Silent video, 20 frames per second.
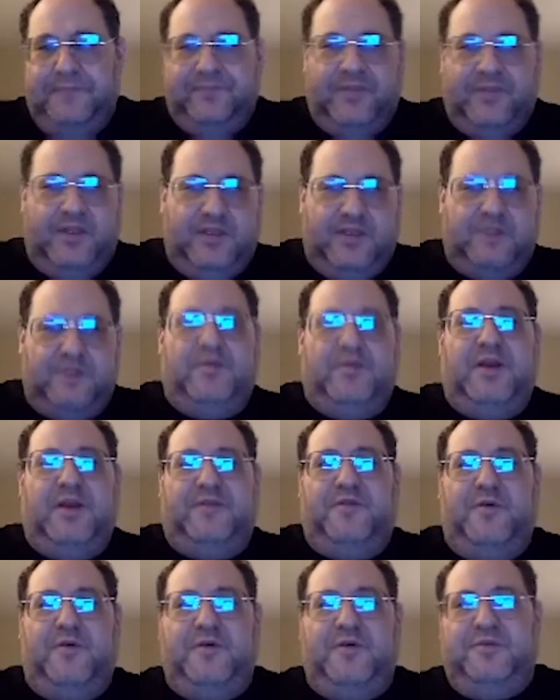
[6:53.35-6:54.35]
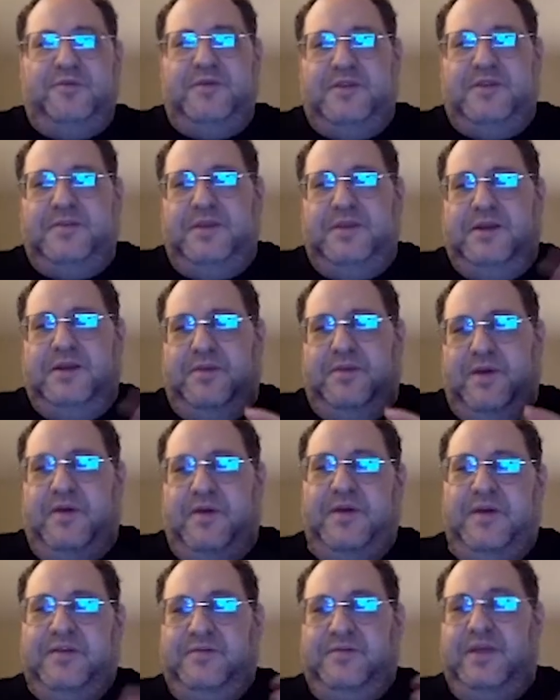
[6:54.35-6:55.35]
straightforward, reasonably
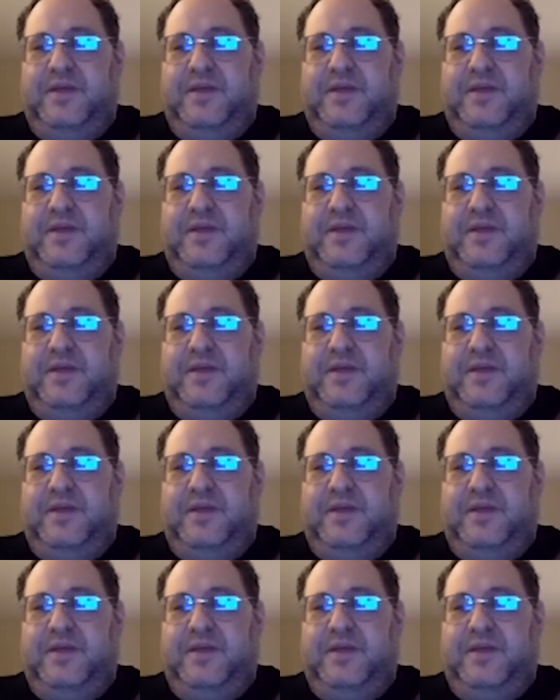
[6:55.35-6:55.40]
queries.